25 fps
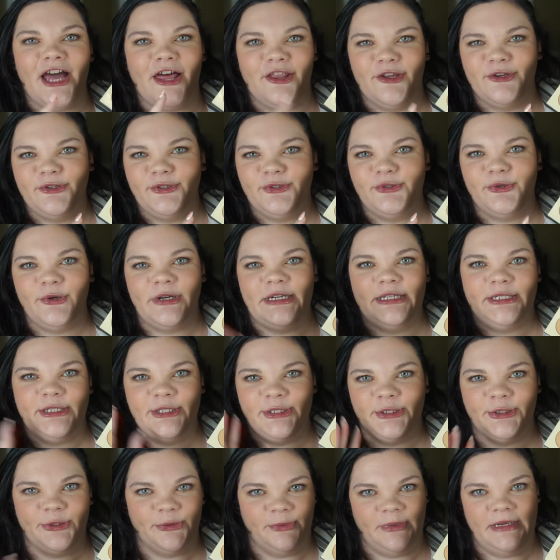story
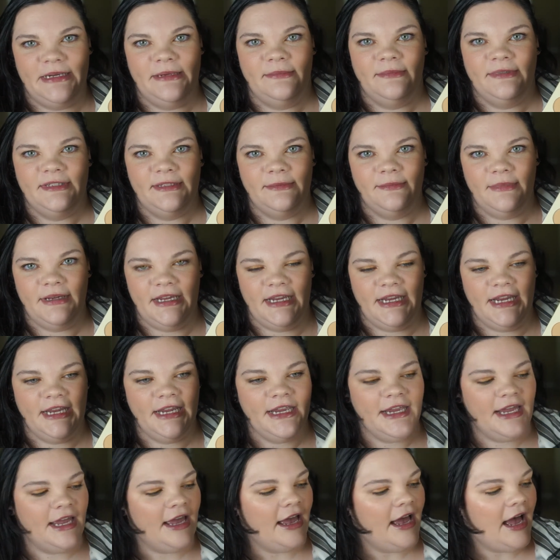screams
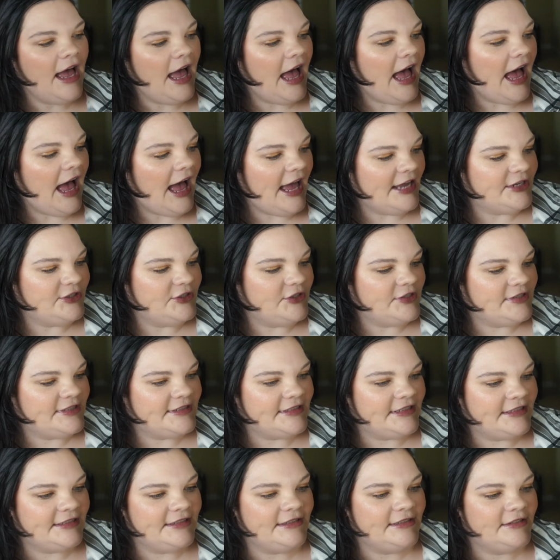me. I
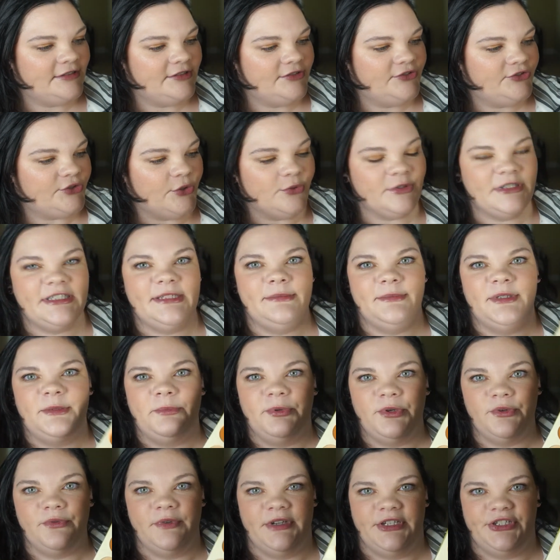just don't seem to
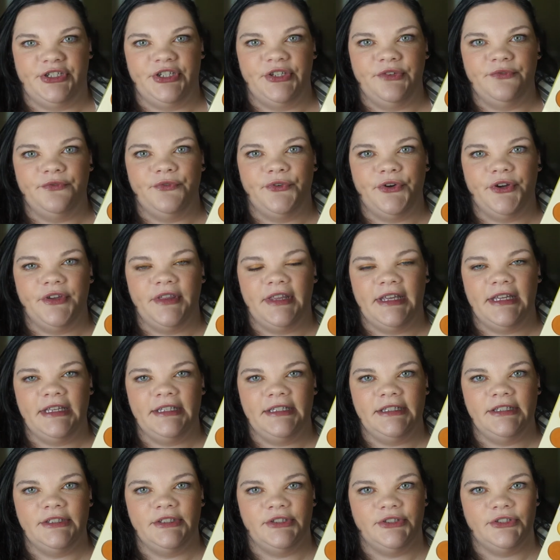be reaching for
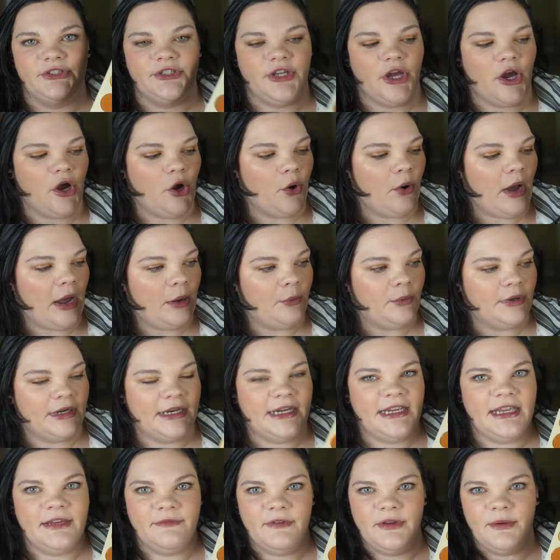this, so I want
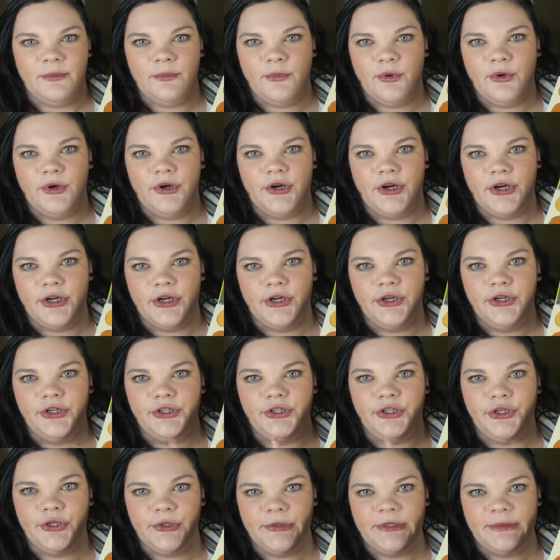to give it more
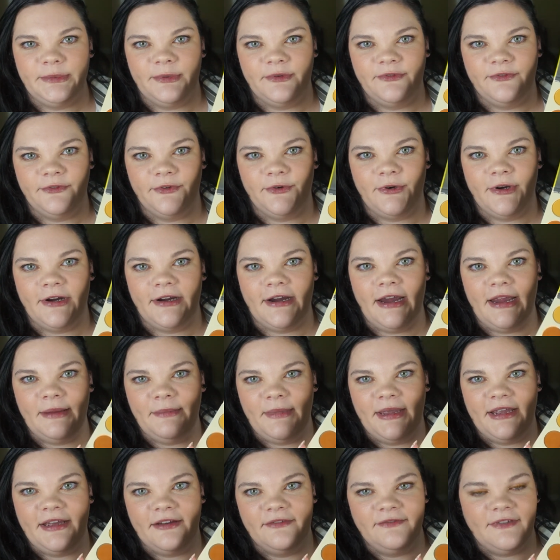use before I
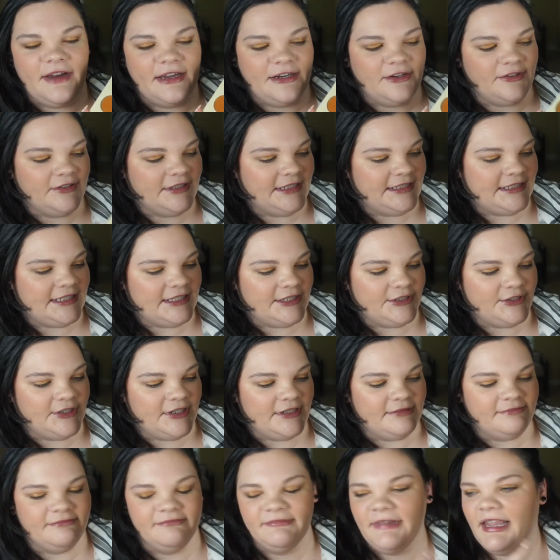make a final
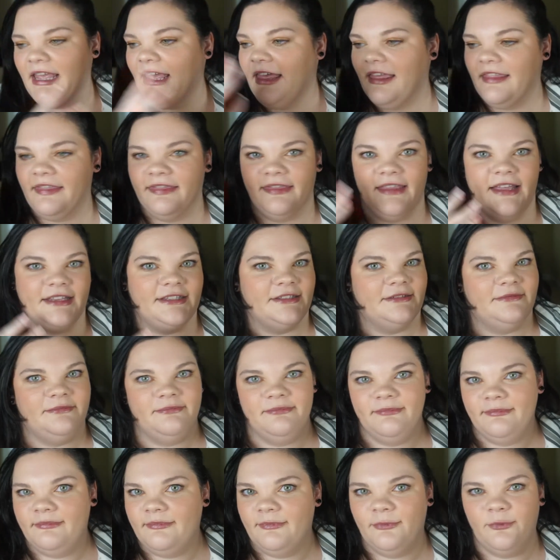decision. That's
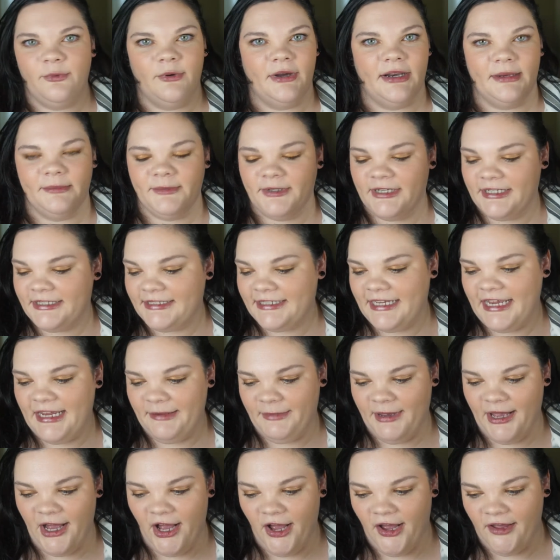what I'm going to say
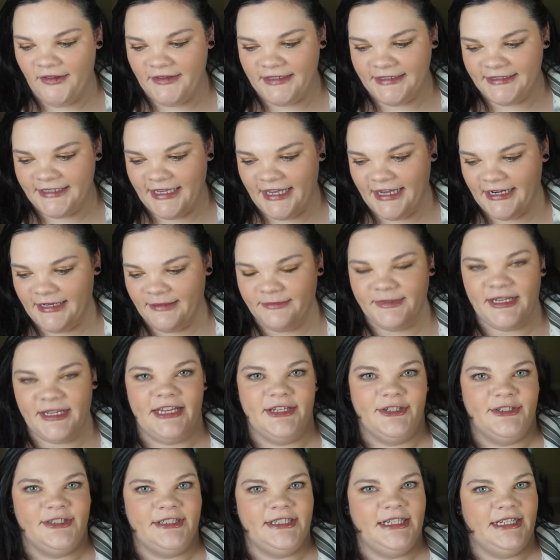about all these items. I
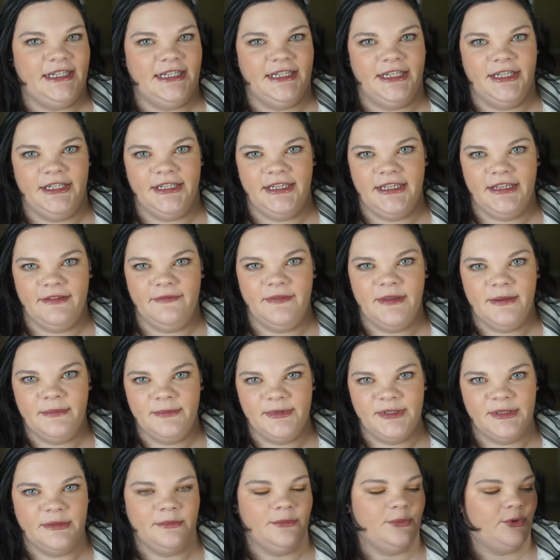just need to give them
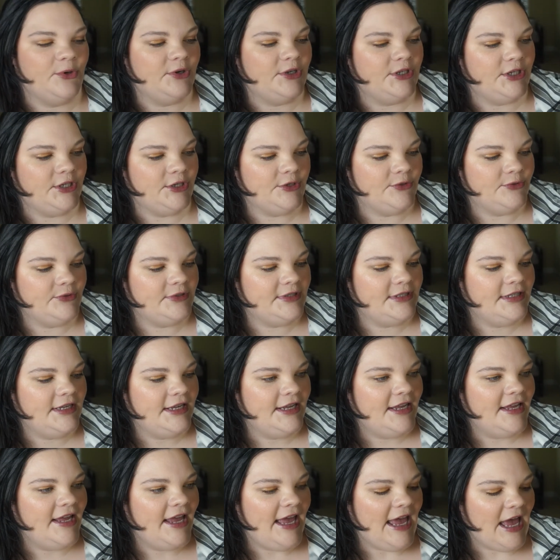some more use
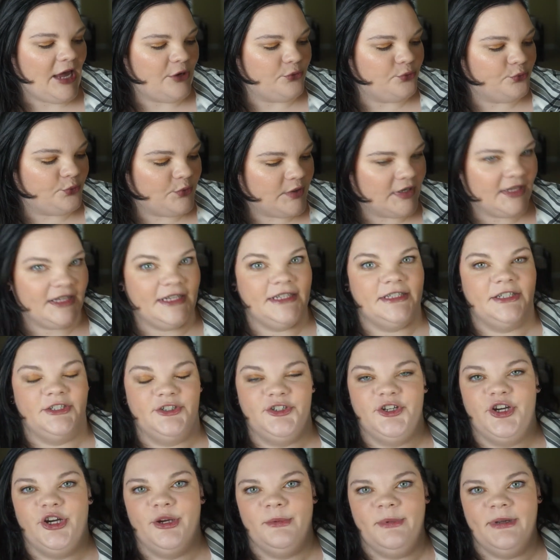and really
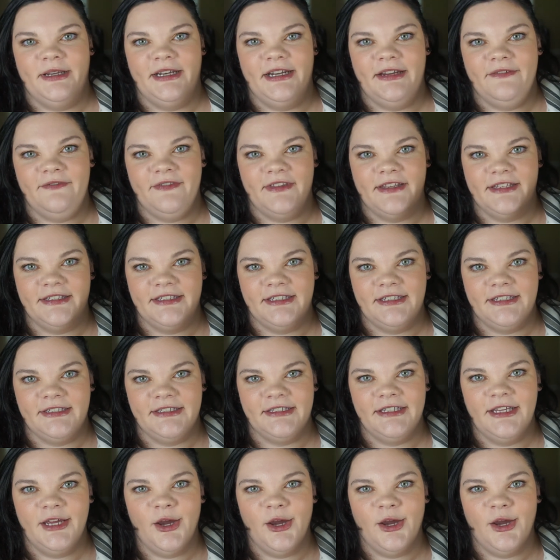determine if this is